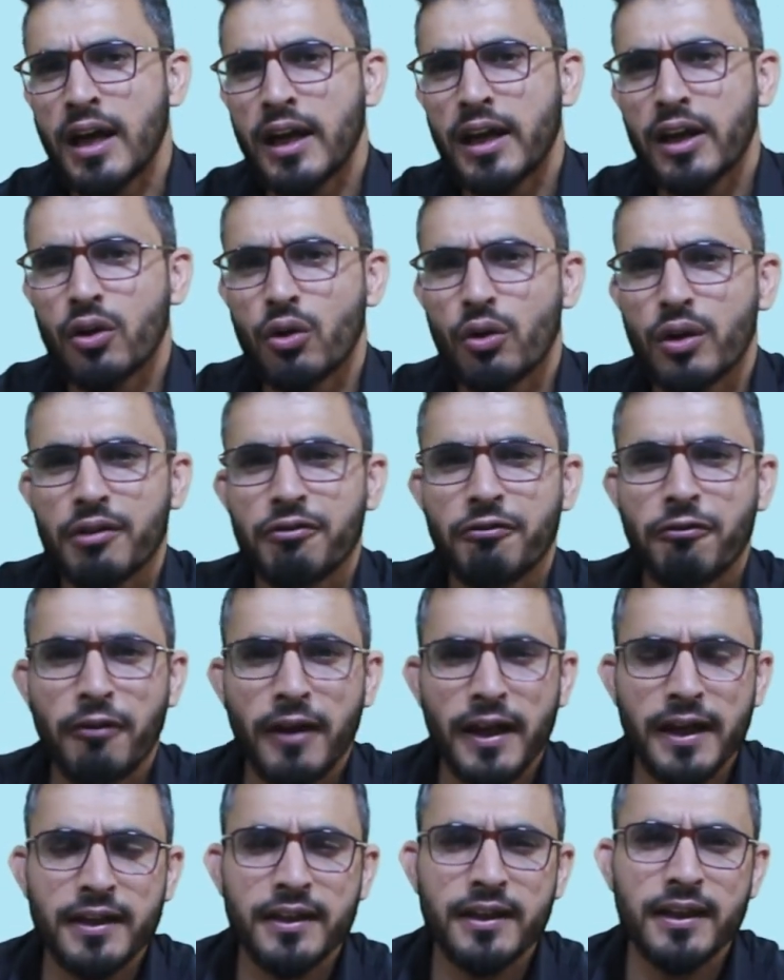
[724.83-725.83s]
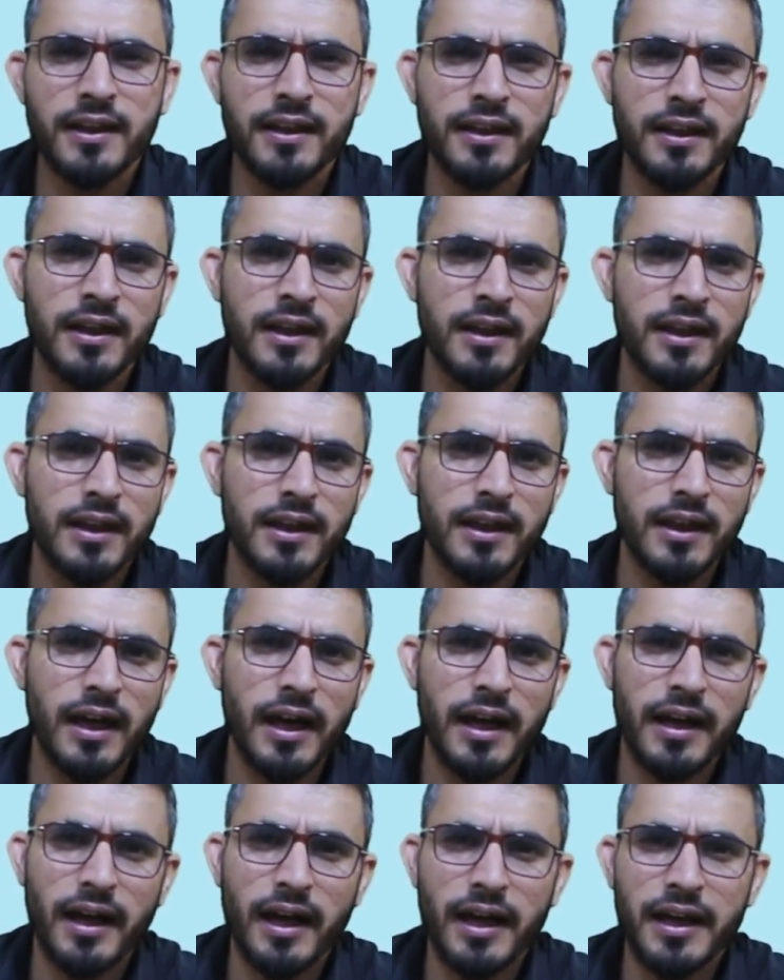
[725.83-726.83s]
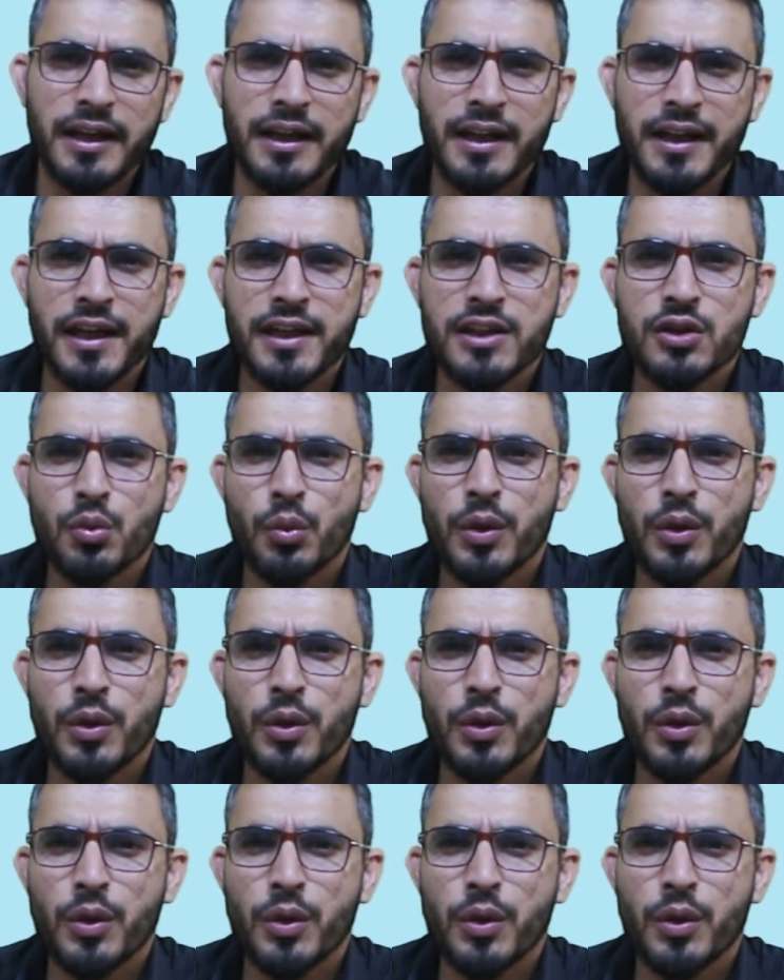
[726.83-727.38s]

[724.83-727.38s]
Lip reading: reflecting her ideas,